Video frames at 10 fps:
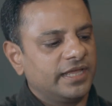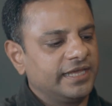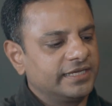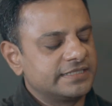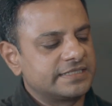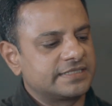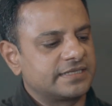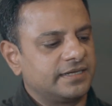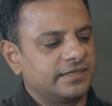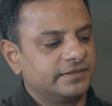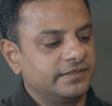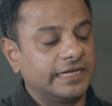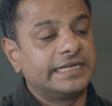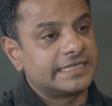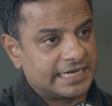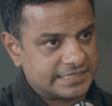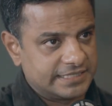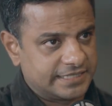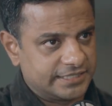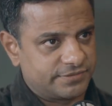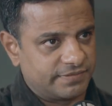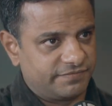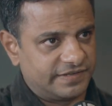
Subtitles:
is the International Kids Film